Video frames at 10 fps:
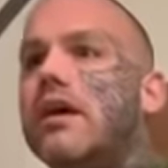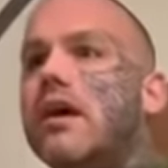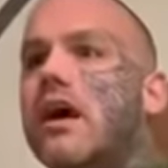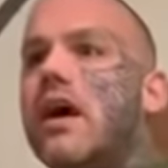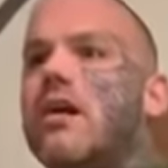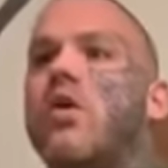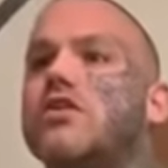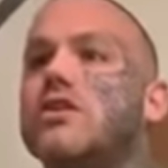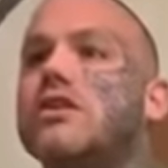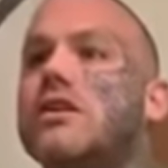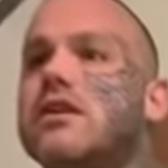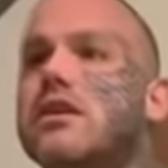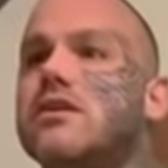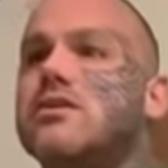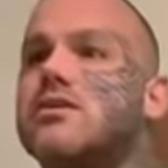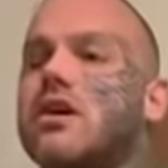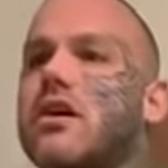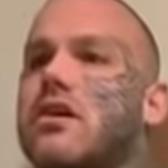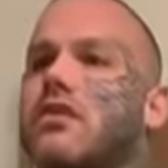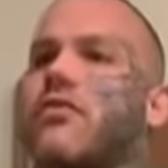Yeah. It wasn't, because
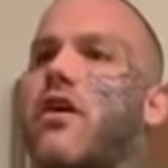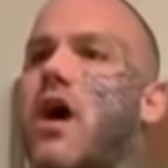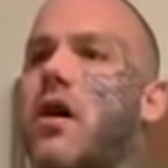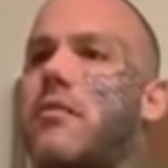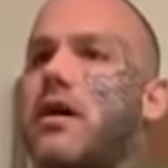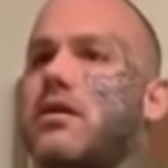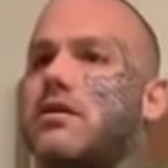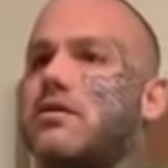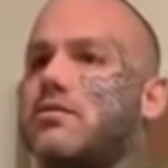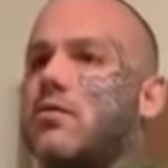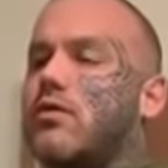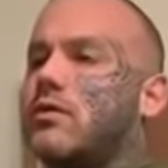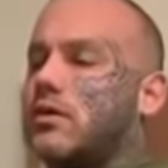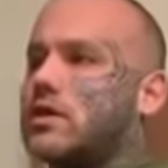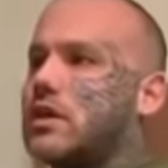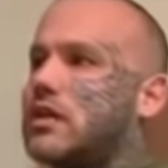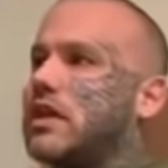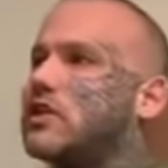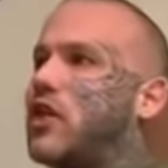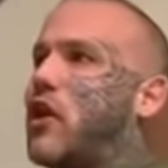uh, the farm and this, well, I was going to say
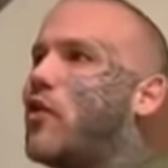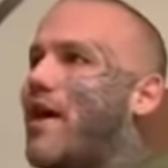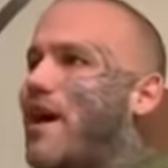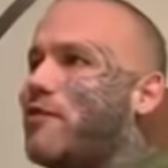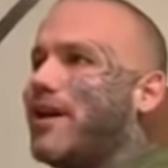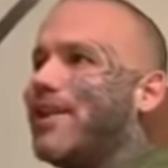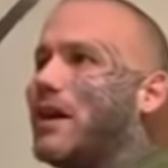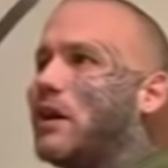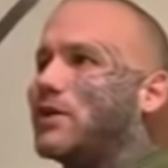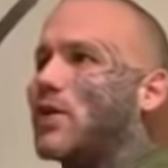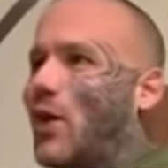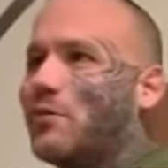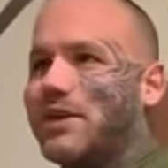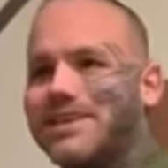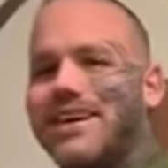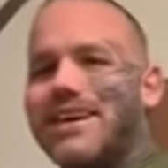the secure area that it was on, which